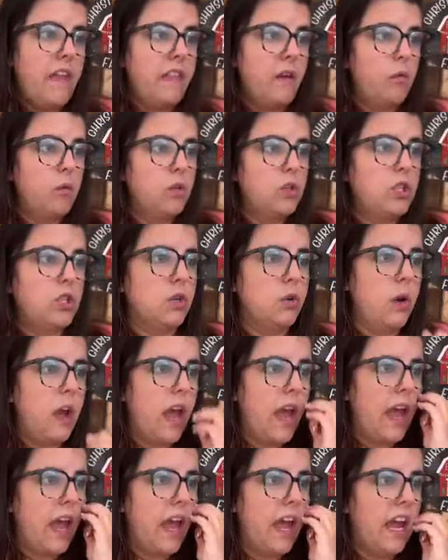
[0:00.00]
And then we'll do
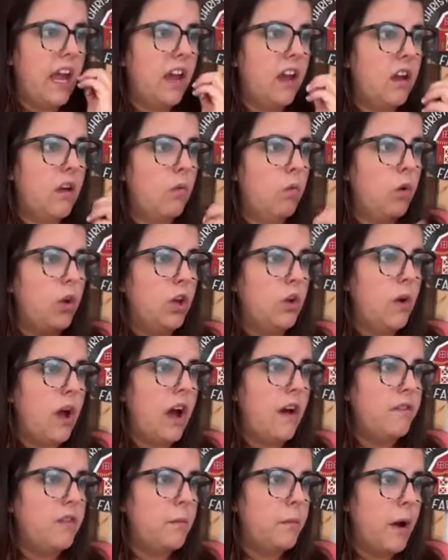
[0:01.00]
will you
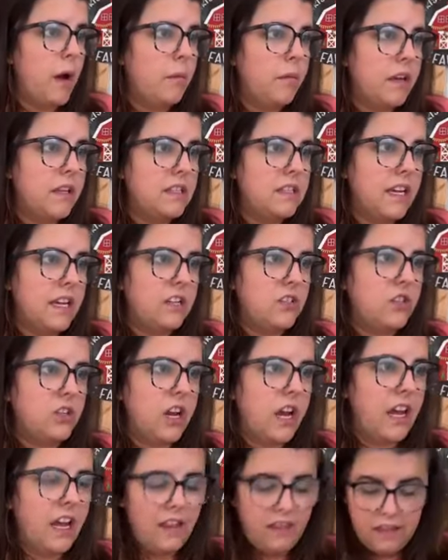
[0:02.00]
have the pumpkins
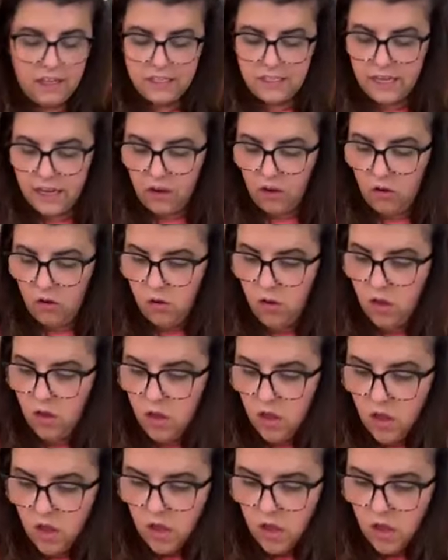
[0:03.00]
yesterday in the sale?